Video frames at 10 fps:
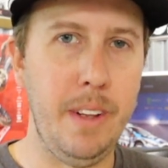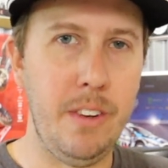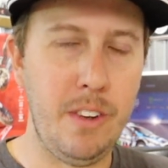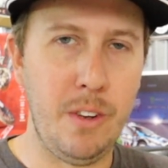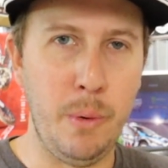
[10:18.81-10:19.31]

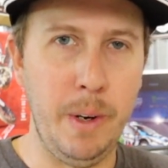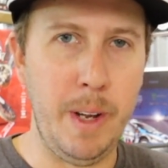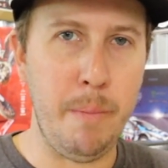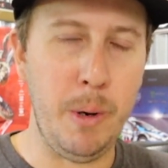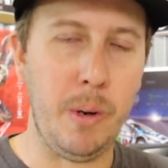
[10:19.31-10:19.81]
This is the one
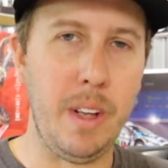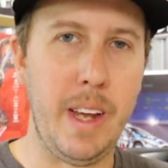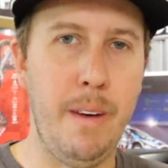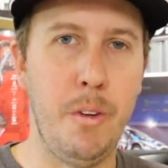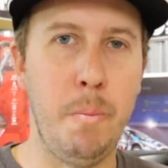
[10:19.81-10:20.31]
that broke the
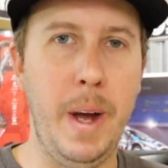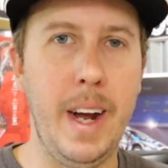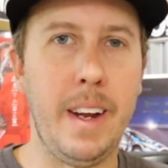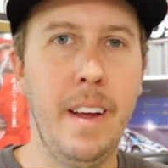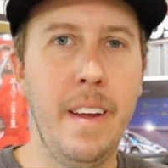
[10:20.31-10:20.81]
camel's
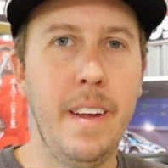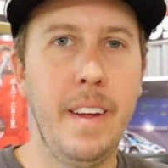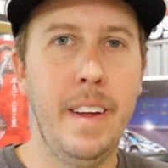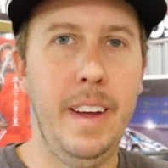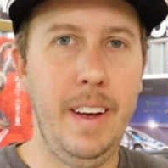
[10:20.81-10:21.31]
back,
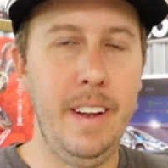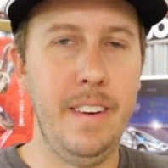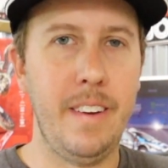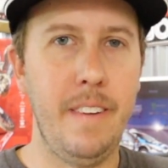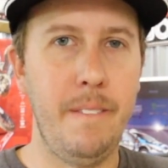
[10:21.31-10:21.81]

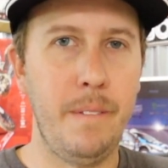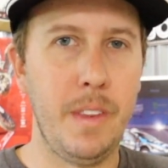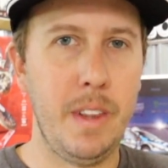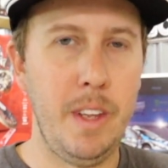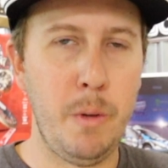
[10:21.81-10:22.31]
and
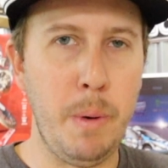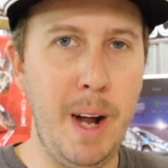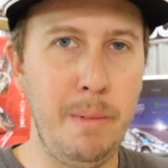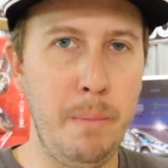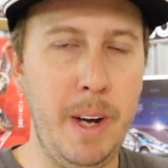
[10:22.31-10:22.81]
this
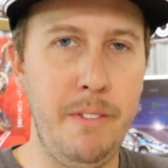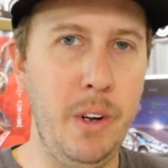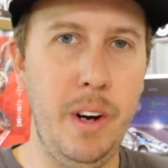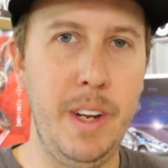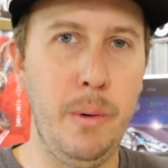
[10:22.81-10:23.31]
problem, I have
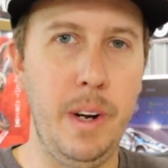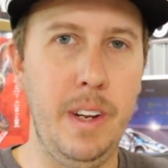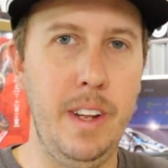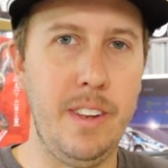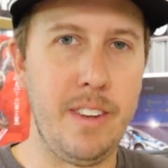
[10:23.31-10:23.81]
no idea what it
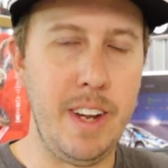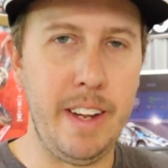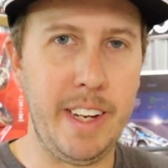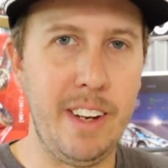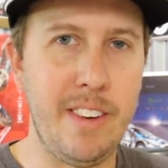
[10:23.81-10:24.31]
is. It's
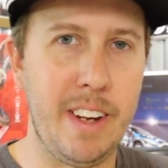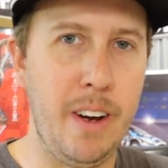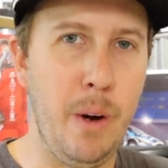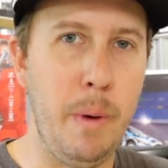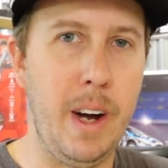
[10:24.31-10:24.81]
not like it's a
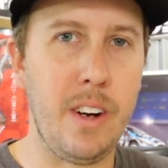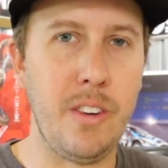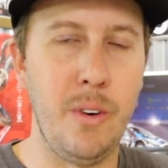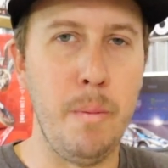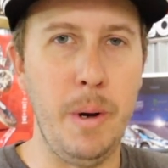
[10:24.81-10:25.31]

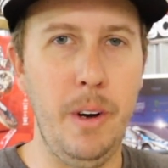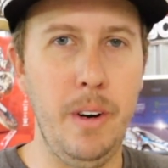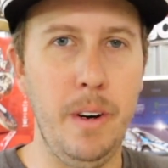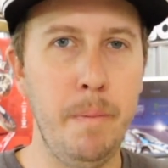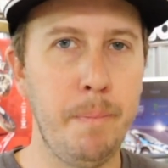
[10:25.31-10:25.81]
gearbox or a
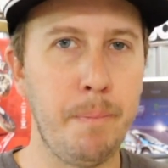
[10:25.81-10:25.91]
motor.